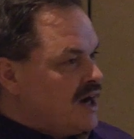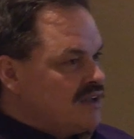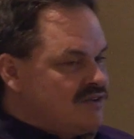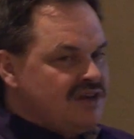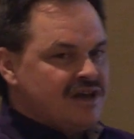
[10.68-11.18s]

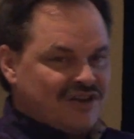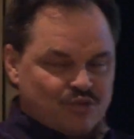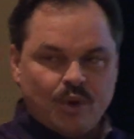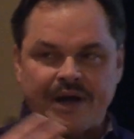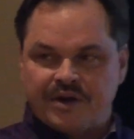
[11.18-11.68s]
IT and
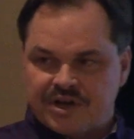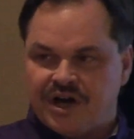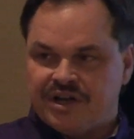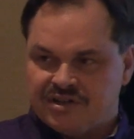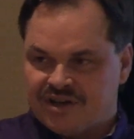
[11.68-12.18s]
its wider
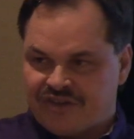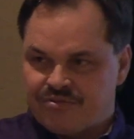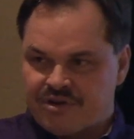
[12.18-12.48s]
context,